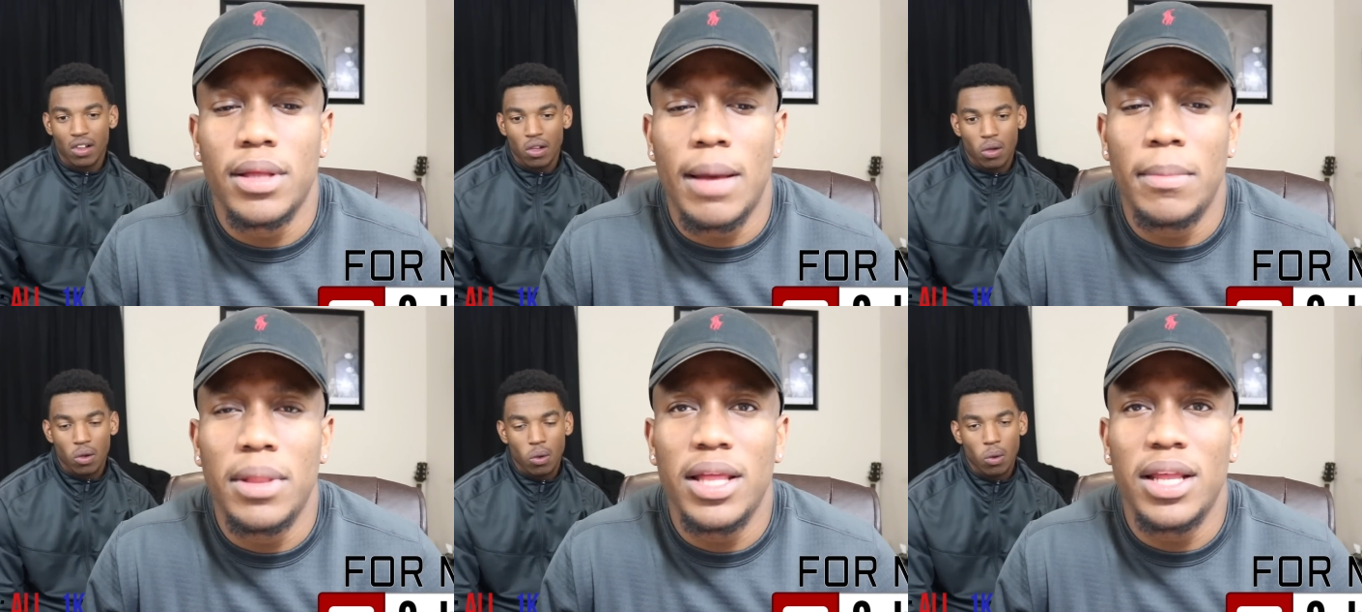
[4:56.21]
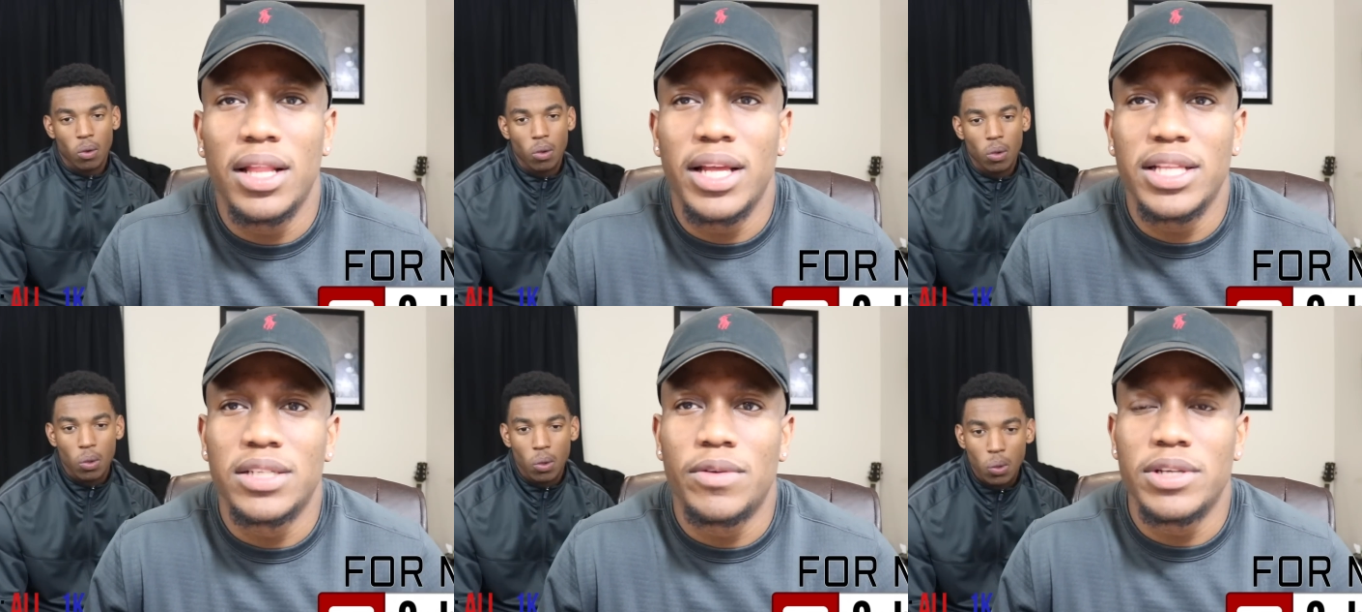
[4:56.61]
Speaker 1: I'm gonna leave the
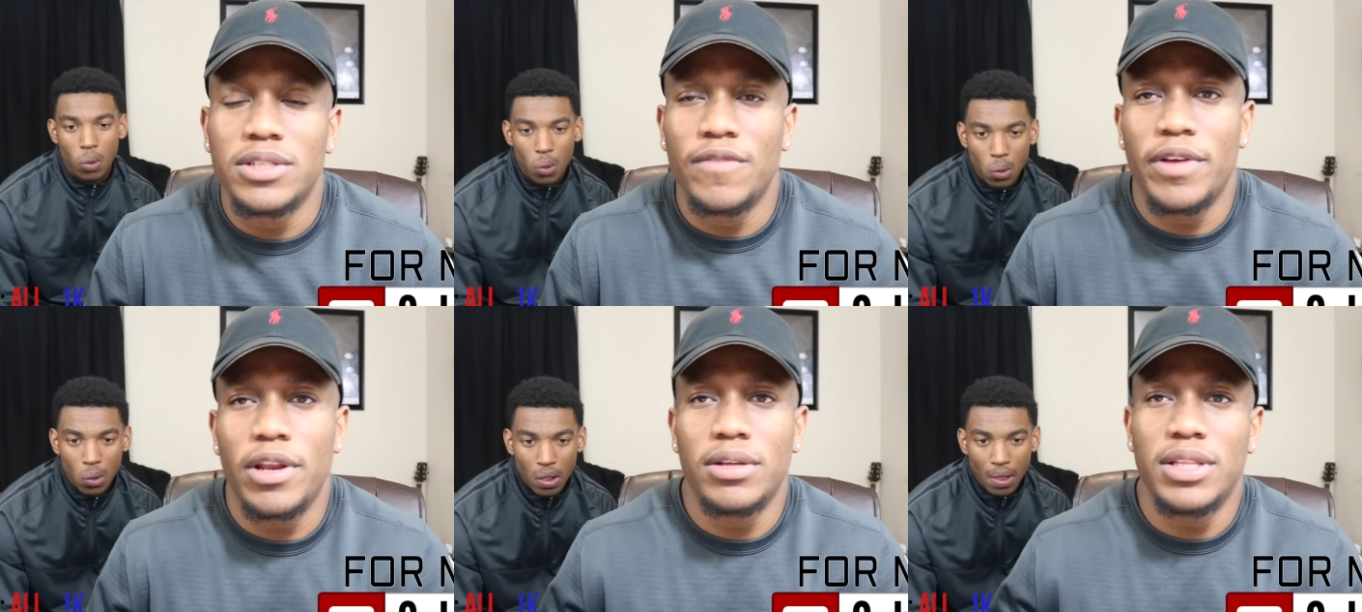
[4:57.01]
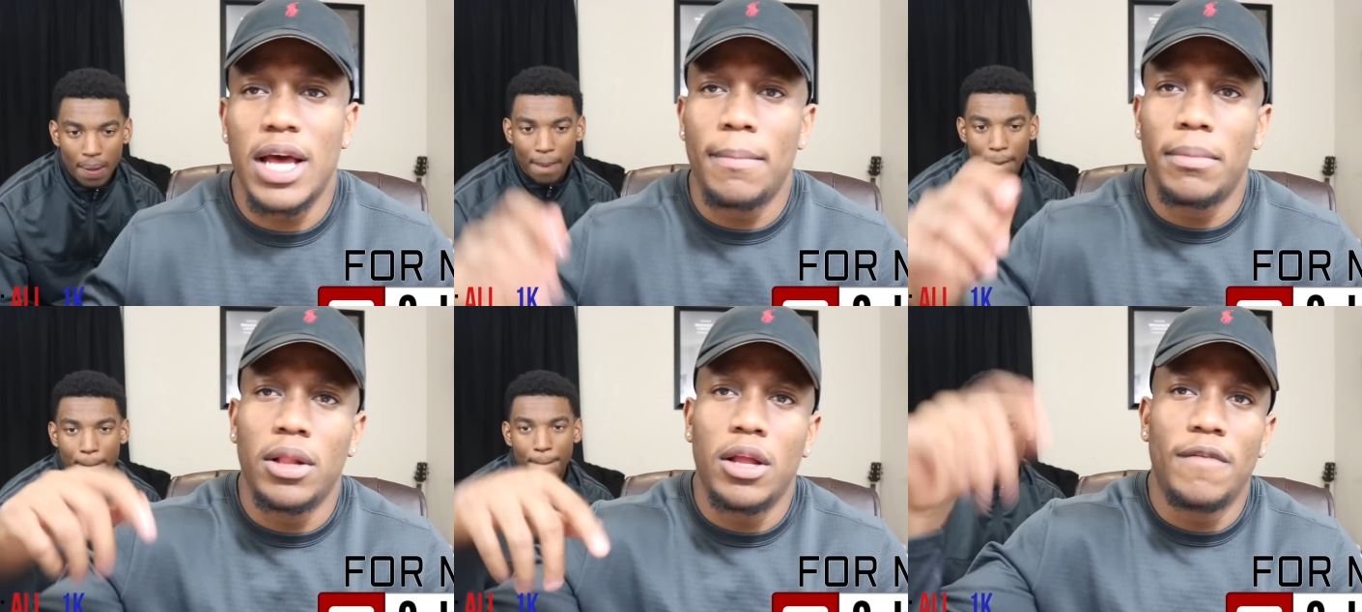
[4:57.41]
link to the original video
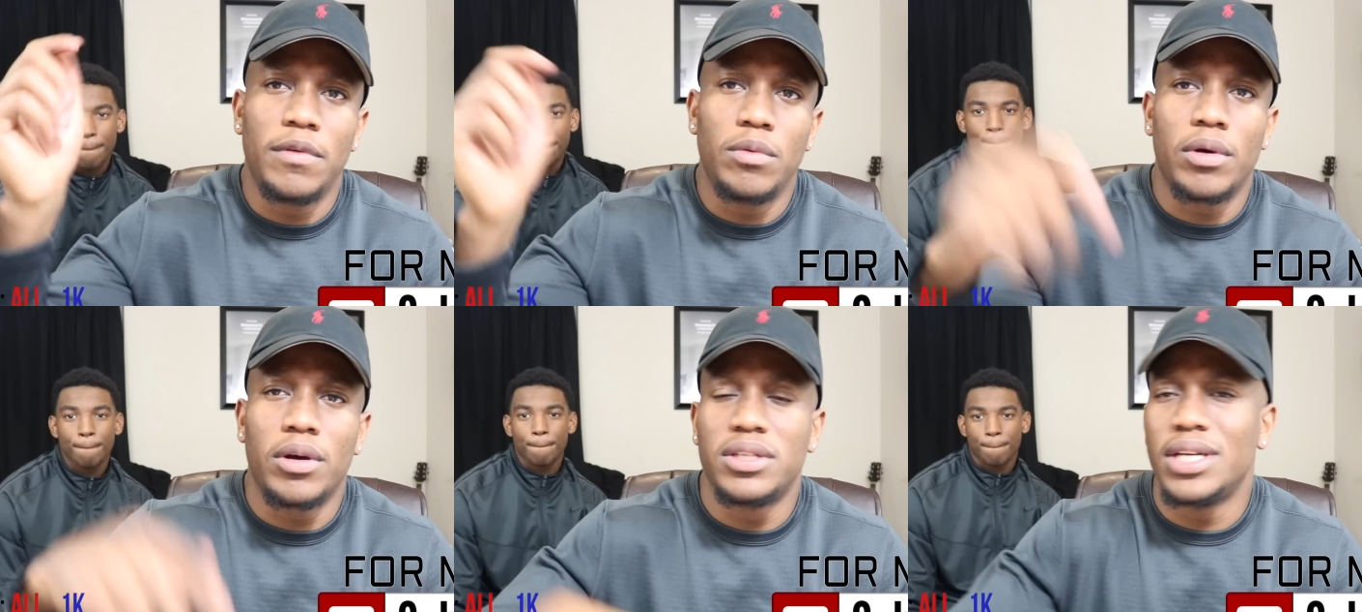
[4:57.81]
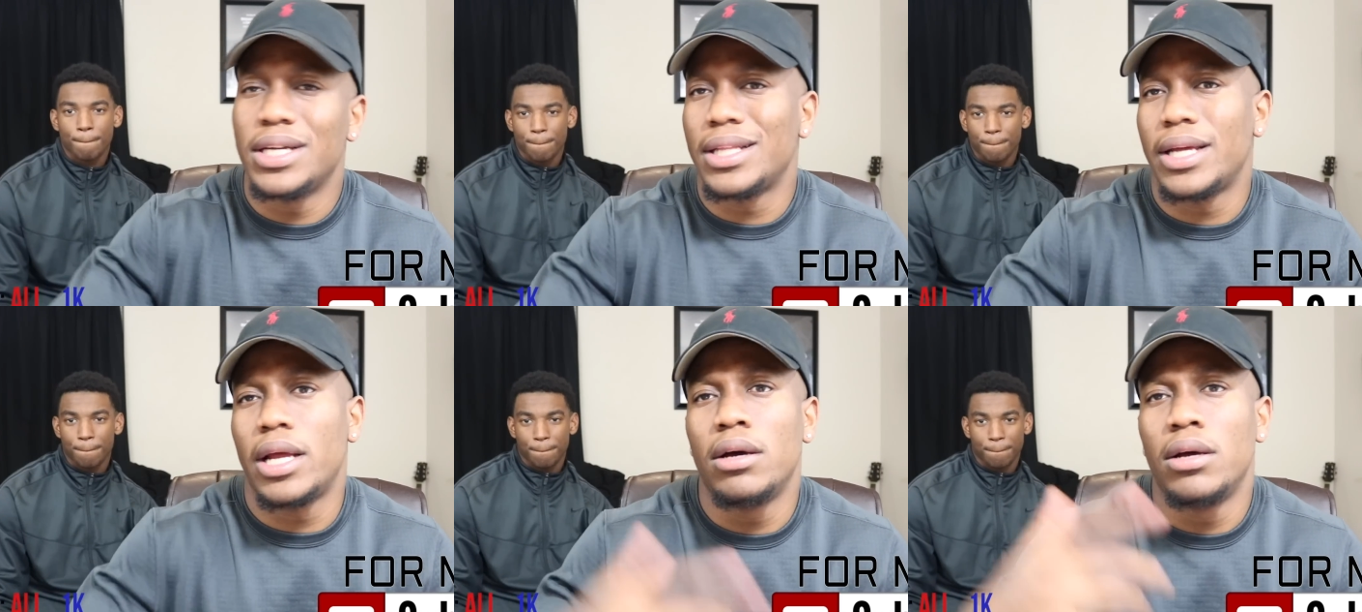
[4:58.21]
down below if you wanna go check
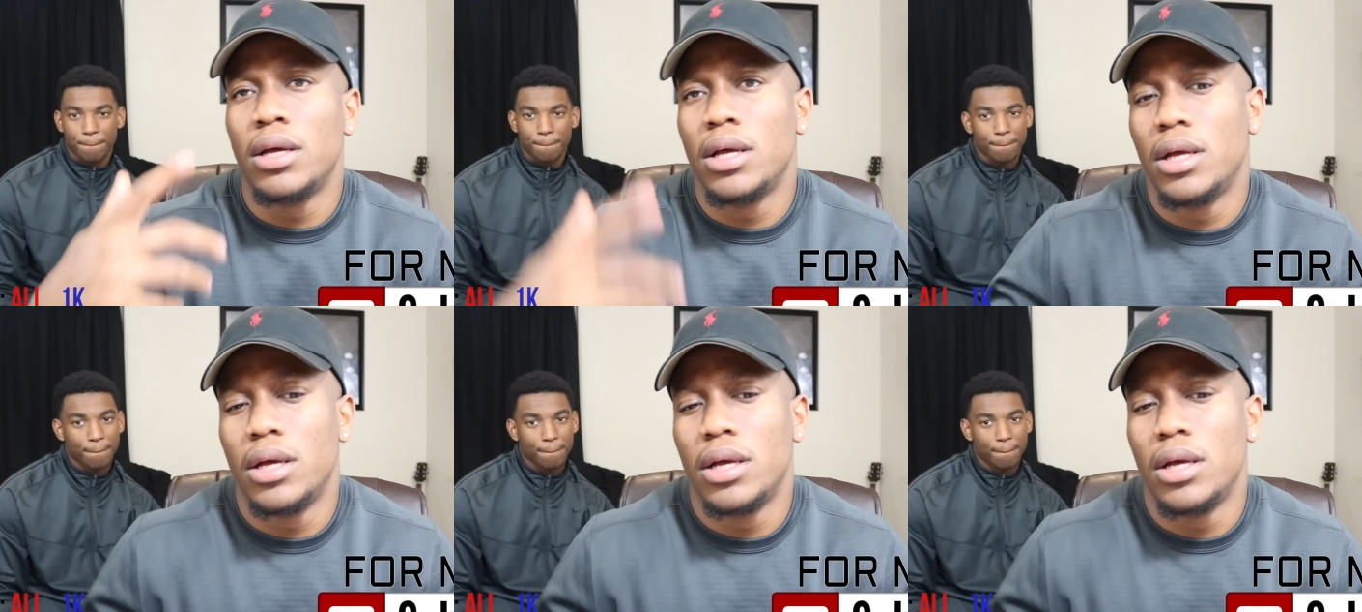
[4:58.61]
that out.